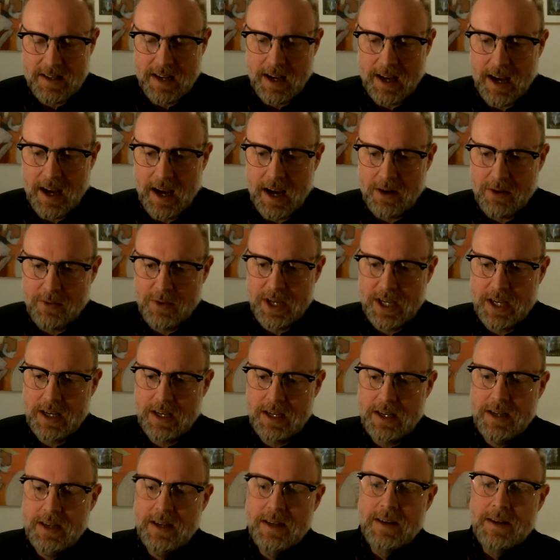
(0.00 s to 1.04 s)
that uh, how do
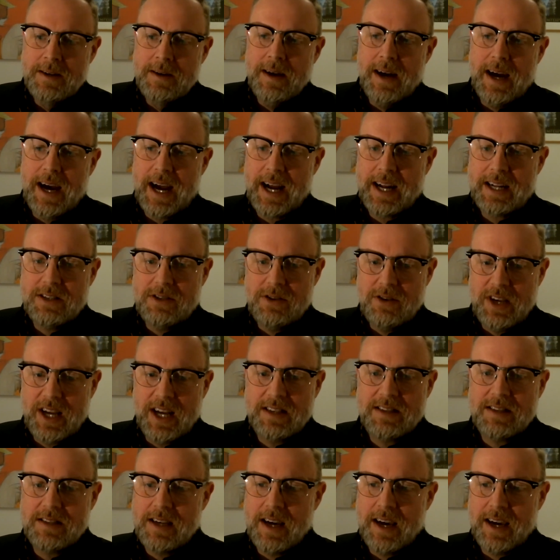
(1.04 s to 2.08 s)
we actually
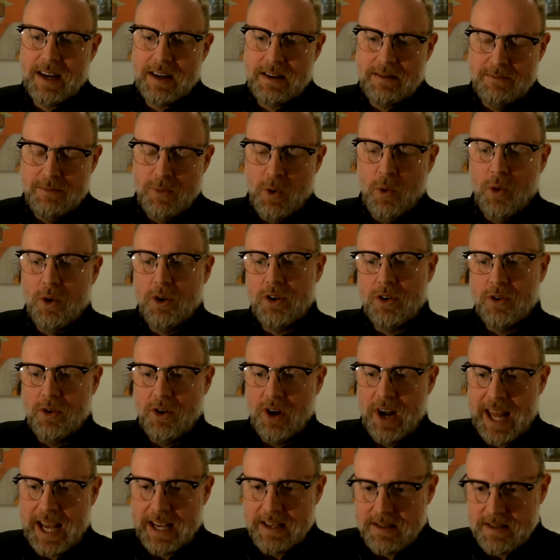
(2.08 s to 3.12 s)
assign more
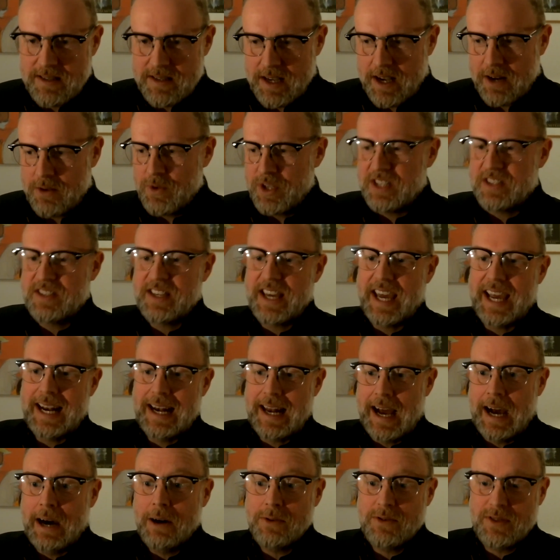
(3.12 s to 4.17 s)
or less how do we scale
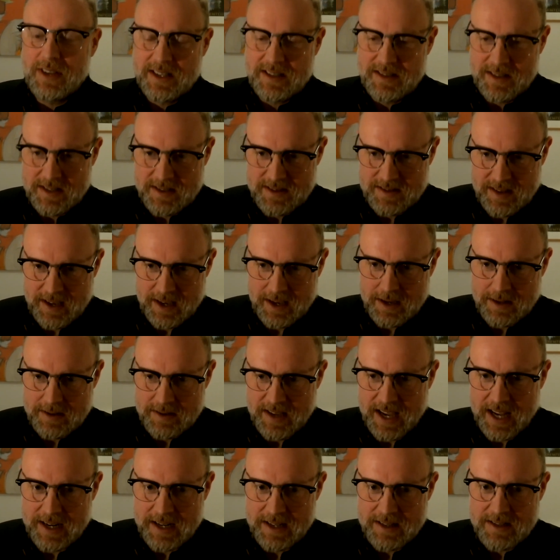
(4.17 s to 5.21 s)
out existing
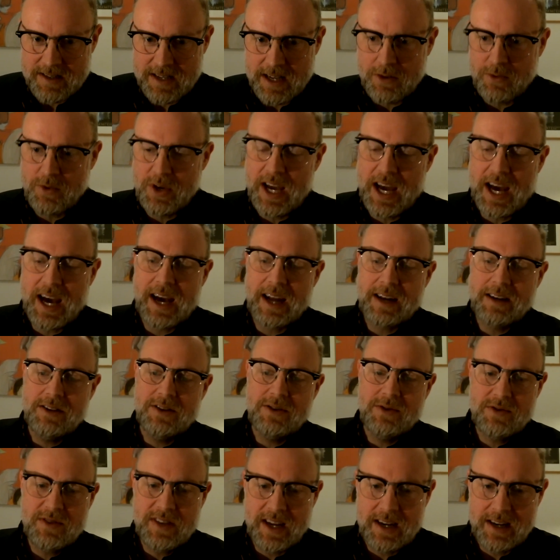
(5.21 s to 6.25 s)
tenants how do we add
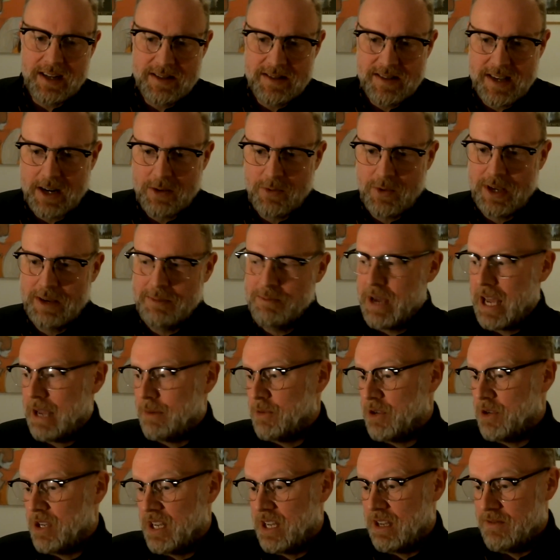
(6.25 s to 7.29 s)
new tenants how do we
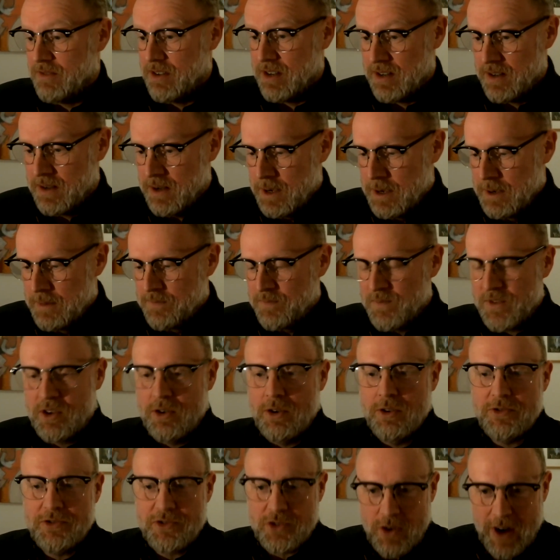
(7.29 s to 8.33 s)
maybe even
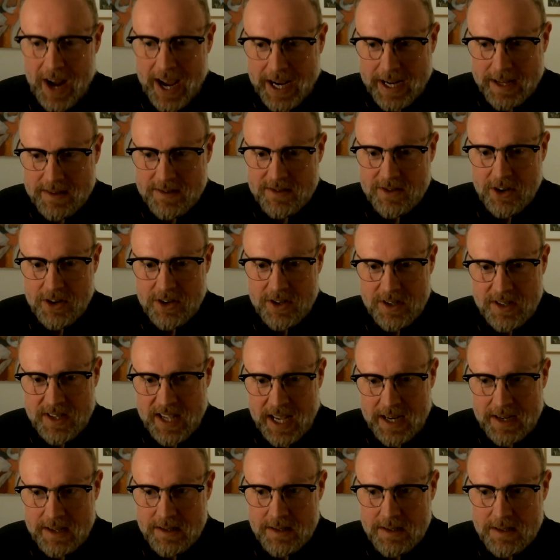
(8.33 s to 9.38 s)
contract certain
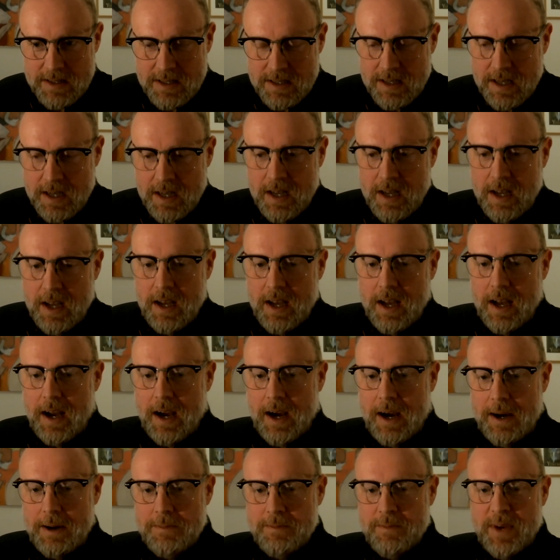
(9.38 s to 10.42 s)
tenants
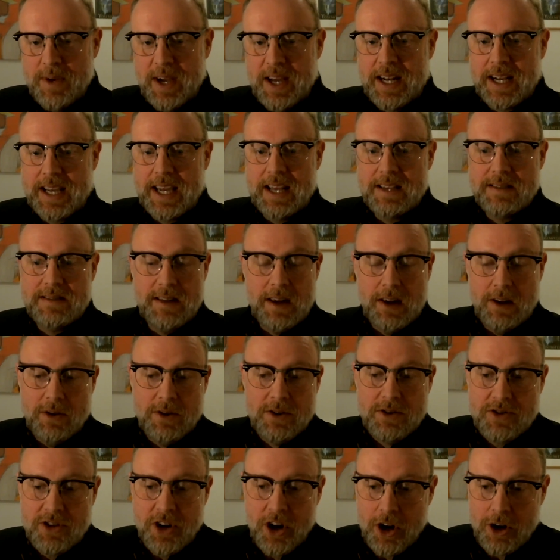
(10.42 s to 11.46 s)
um, and i guess the
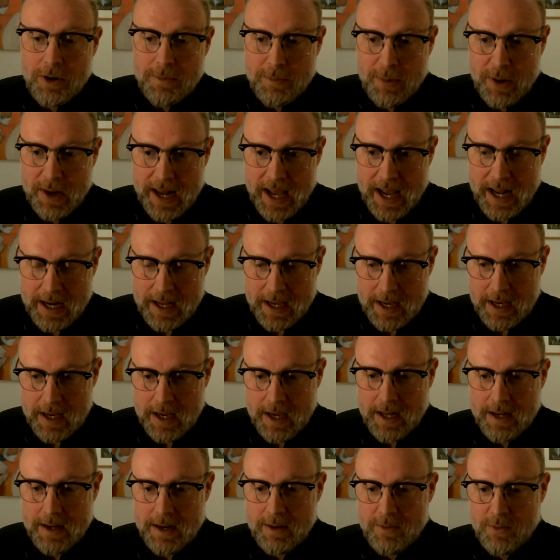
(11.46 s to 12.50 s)
long term
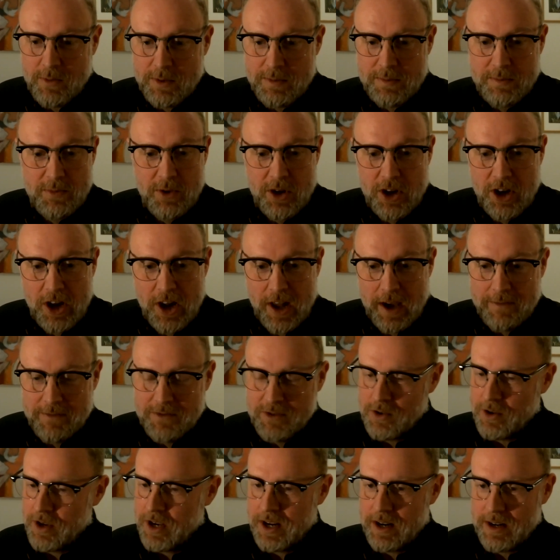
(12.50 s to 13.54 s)
planning and would
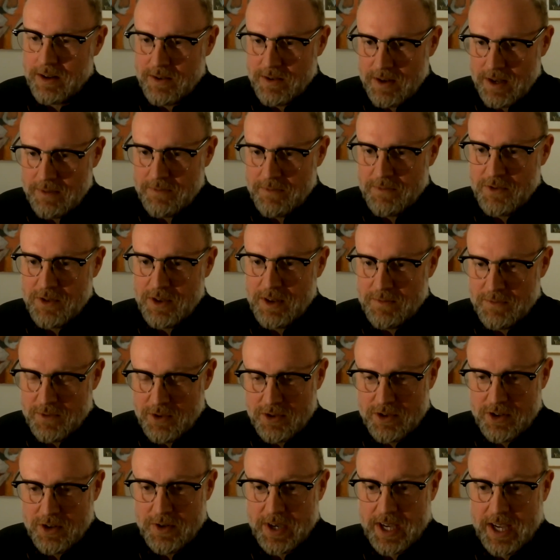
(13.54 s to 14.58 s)
love to hear if, if
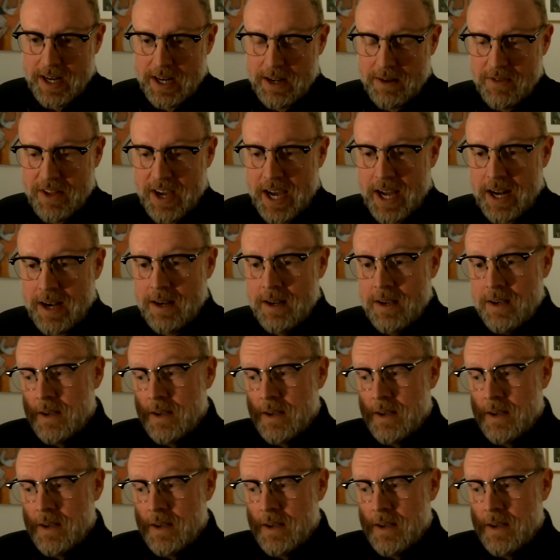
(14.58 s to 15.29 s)
you're doing any of that